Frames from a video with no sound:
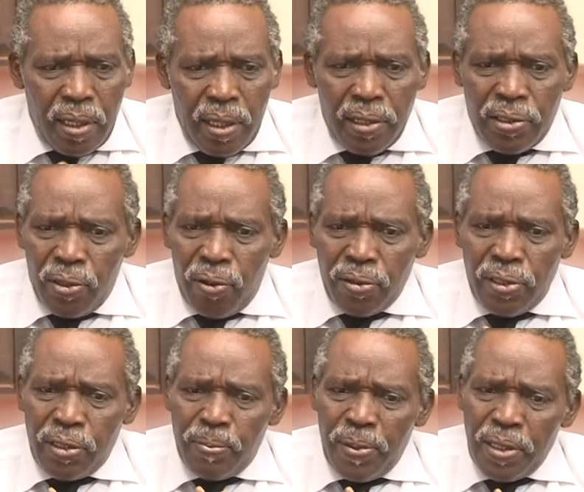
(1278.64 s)
His source
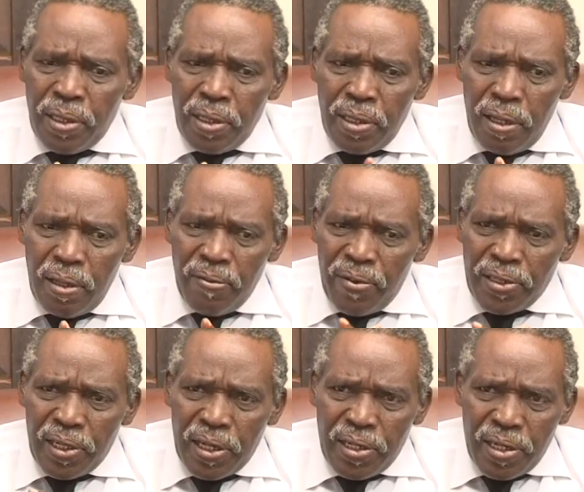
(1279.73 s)
has been
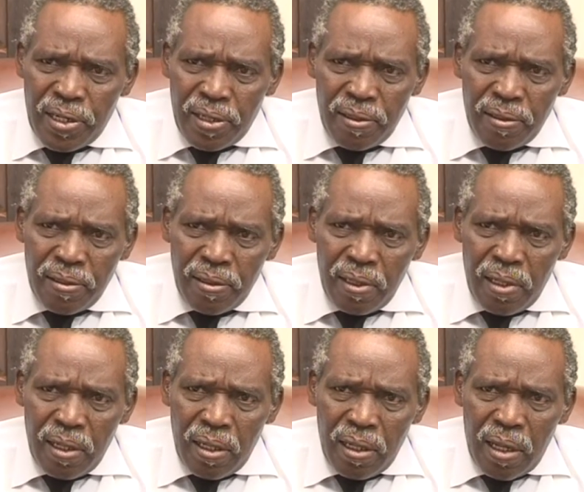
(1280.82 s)
investigated,
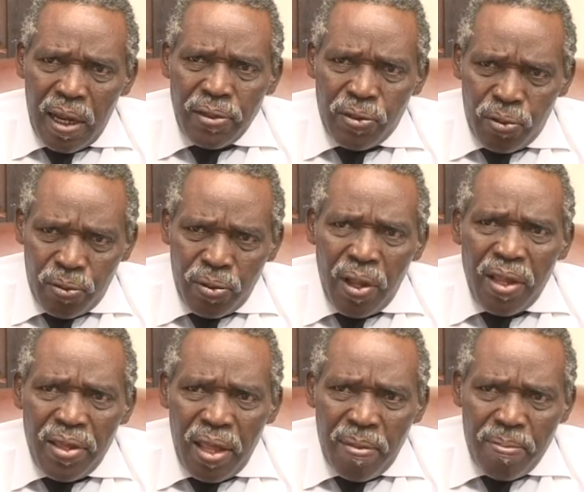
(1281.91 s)
and soon
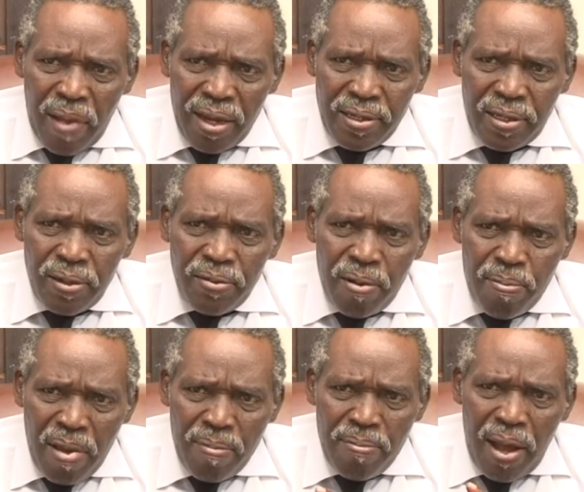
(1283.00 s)
they might
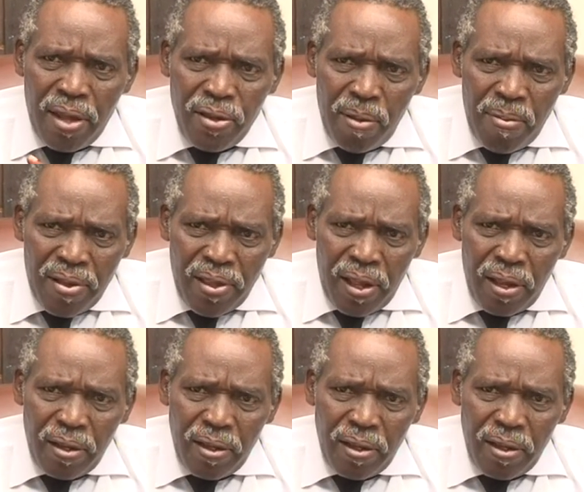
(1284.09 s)
remember your mother.